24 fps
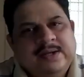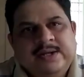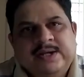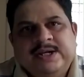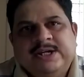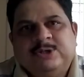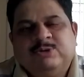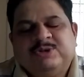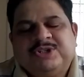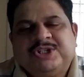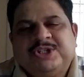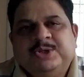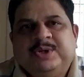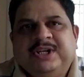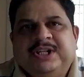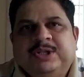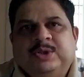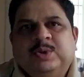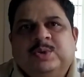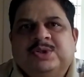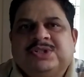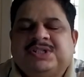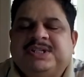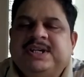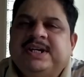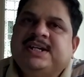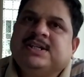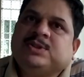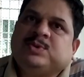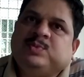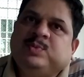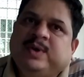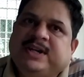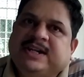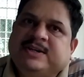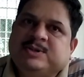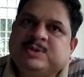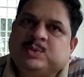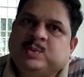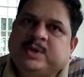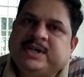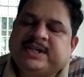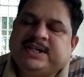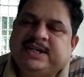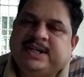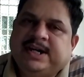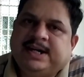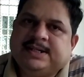It was during those days when I was
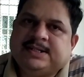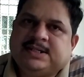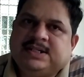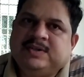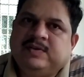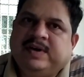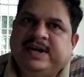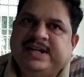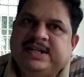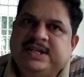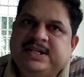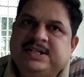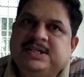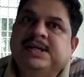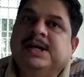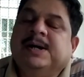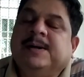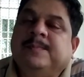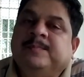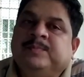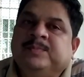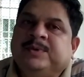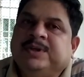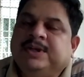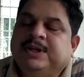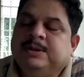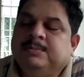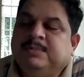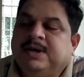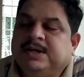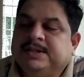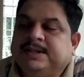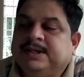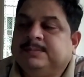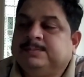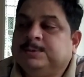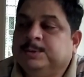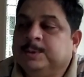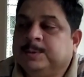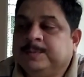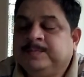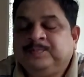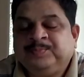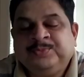working at Divine India in Madhapur,